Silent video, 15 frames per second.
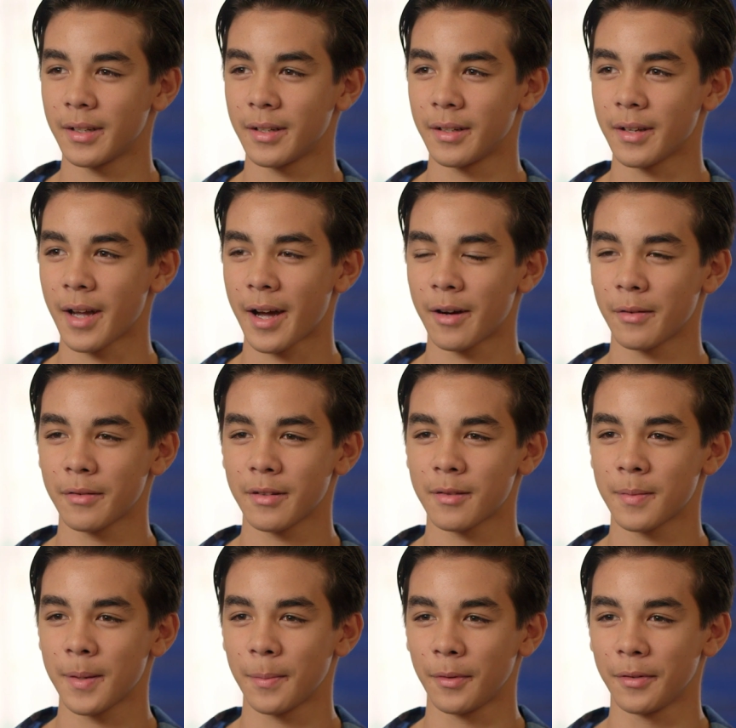in how these
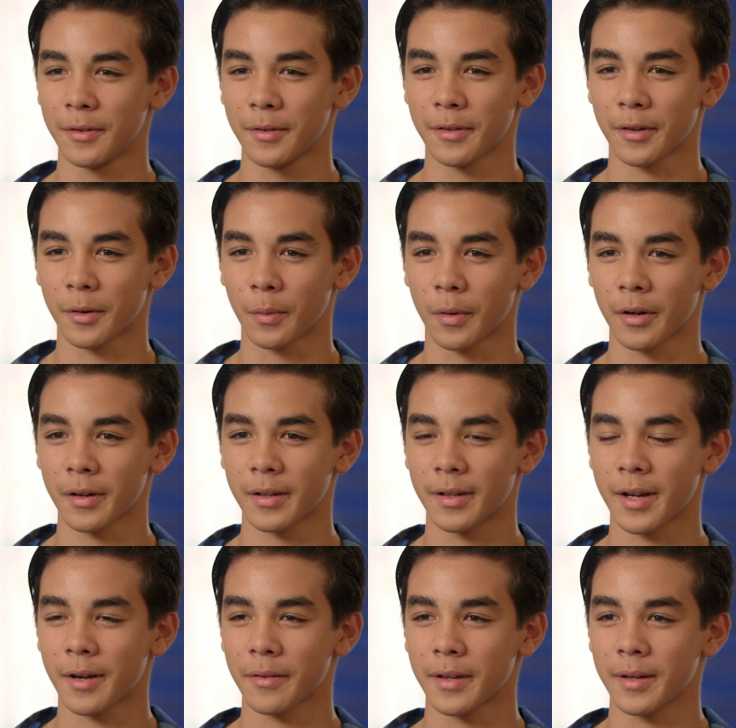people do their work and
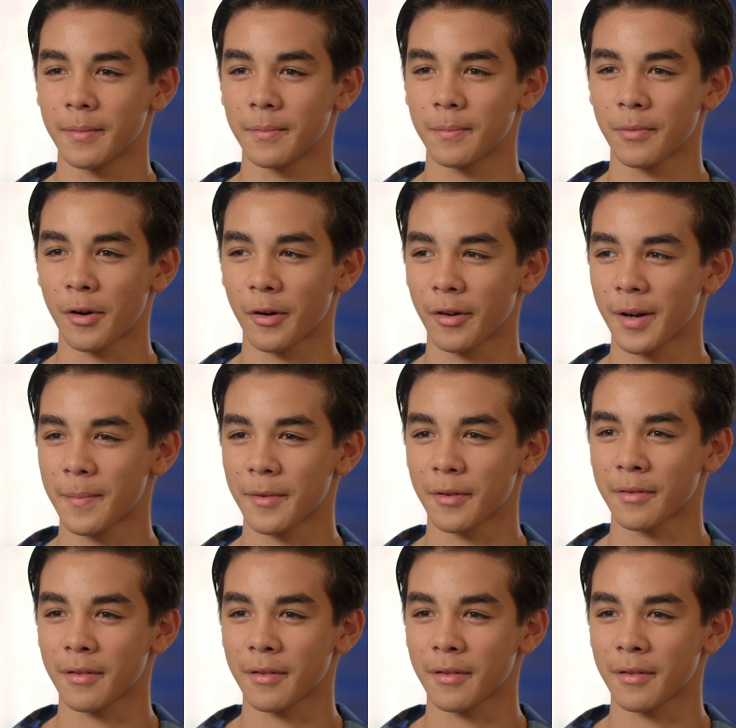how they program their